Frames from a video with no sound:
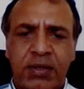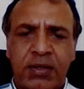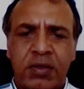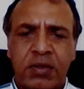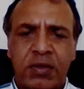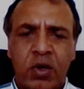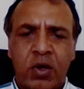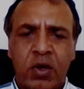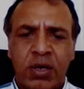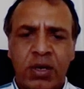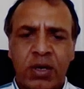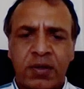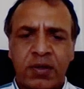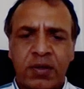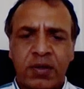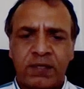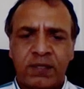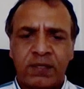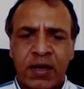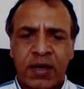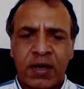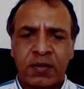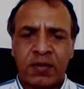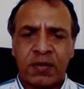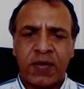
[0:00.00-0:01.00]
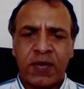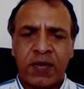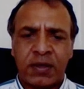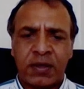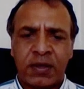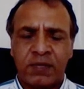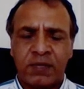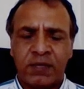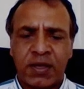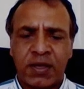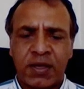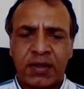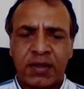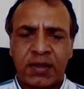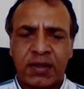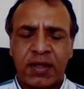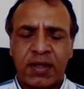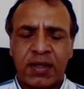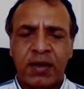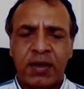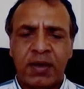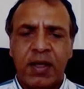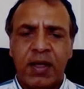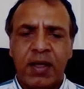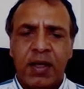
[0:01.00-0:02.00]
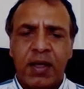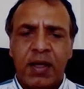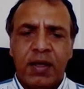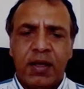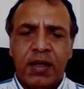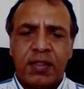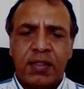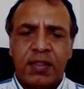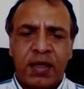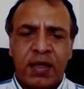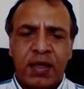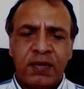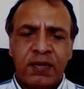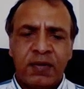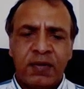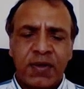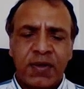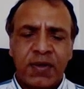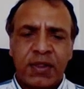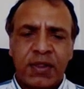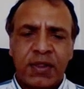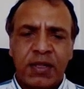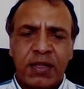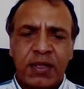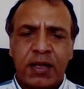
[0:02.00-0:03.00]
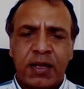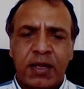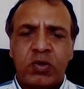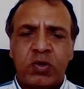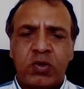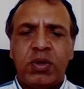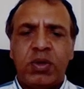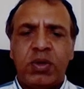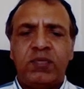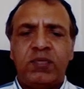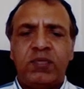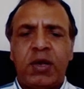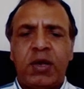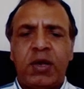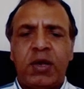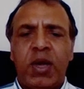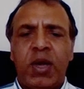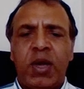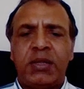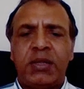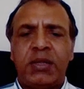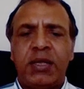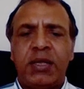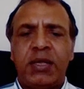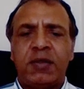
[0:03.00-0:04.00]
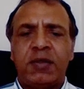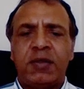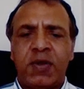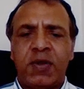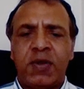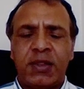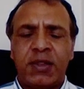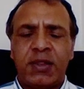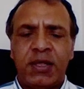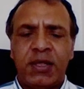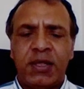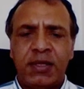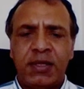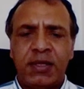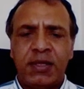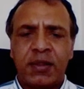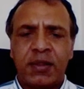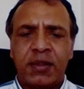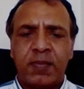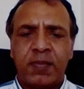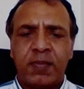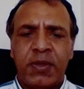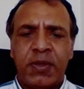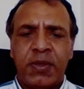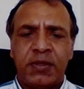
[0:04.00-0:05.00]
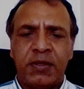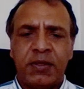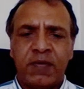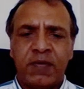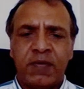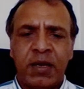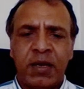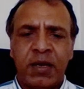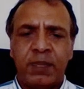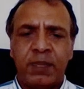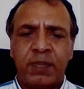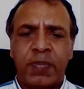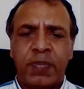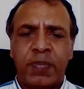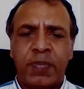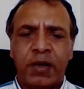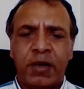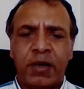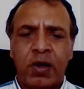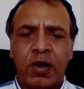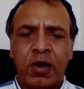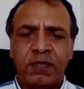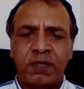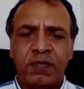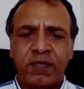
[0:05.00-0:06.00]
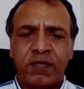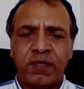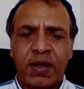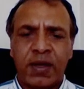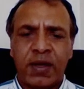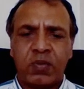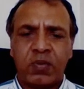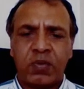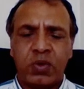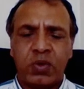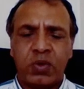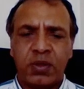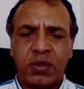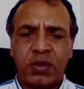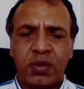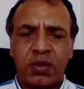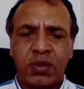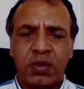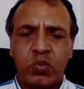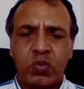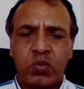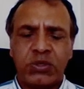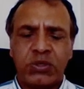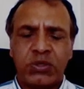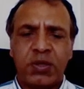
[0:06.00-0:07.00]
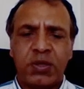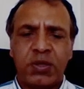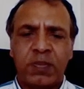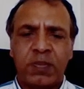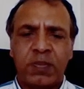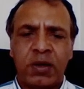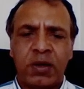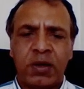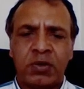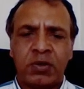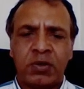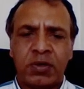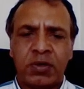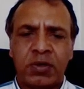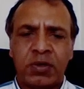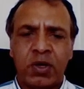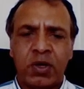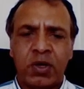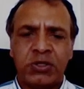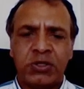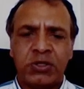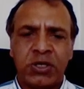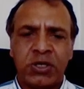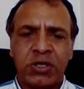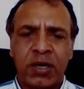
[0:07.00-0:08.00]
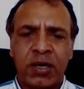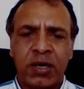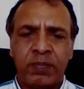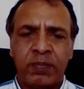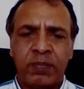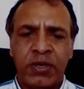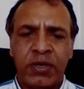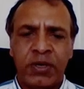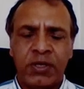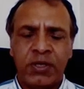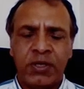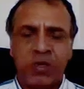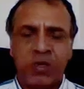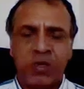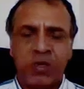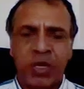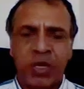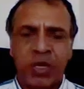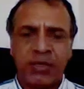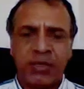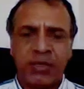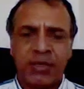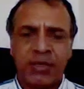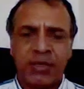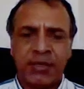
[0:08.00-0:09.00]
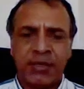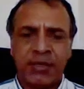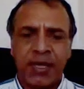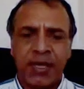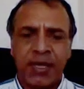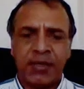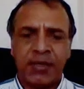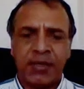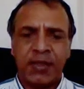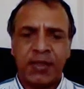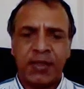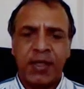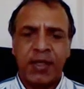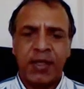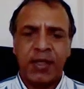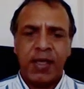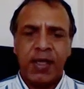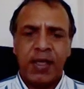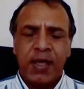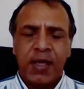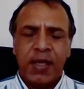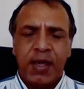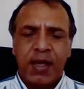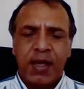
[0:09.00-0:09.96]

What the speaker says: It is known as a virus vector vaccine. The other vaccine that we're evaluating is a vaccine that's being developed by Novavax, which is a biotechnology company in the United States.